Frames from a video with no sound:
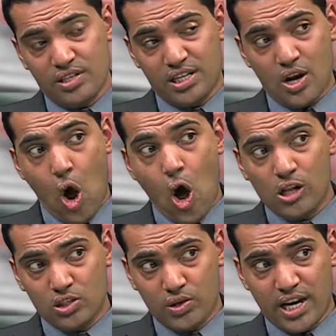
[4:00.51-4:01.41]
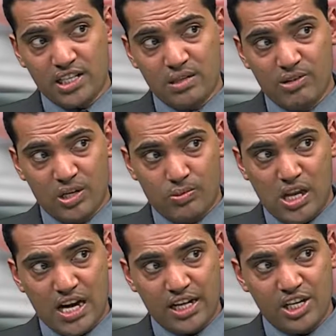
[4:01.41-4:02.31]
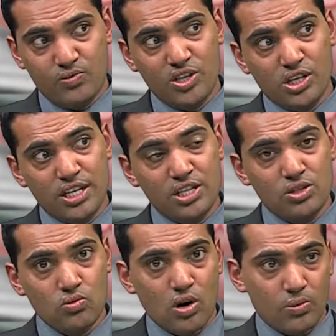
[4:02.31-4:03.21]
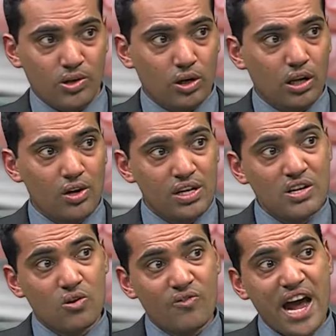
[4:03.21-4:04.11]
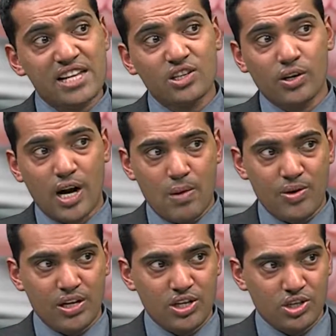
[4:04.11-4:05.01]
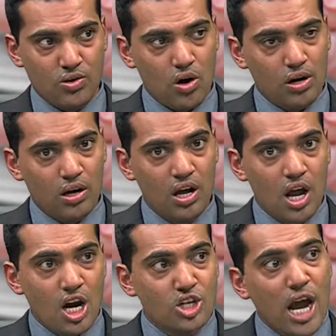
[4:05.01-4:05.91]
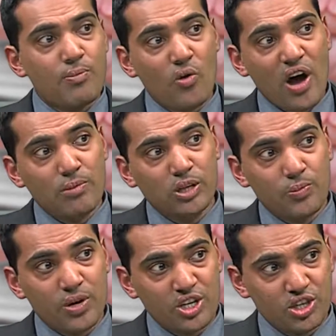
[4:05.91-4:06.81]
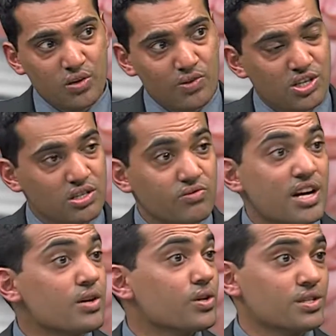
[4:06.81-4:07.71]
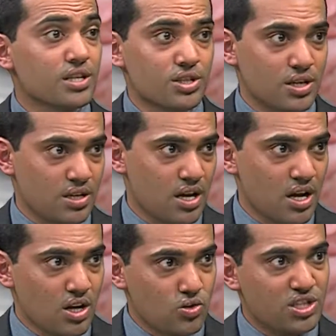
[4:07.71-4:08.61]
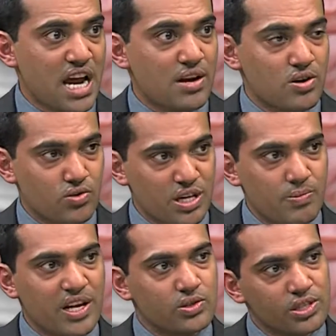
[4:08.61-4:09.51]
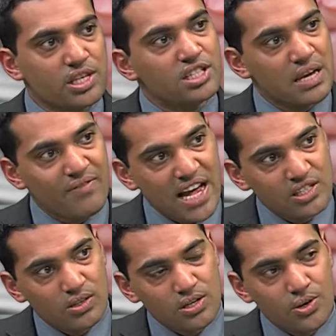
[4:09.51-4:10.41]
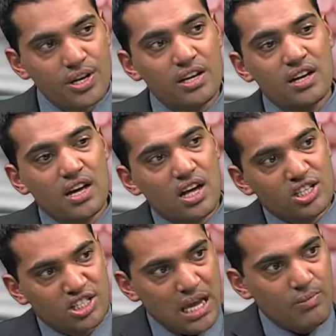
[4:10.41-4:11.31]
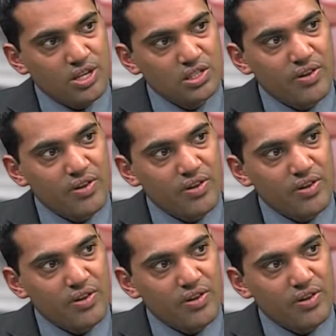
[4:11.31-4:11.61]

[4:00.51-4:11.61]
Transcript: can also get similar blockage, which leads to what we call renovascular hypertension, or a type of high blood pressure which is very resistant to standard treatment. So it's the same vascular tree, same risk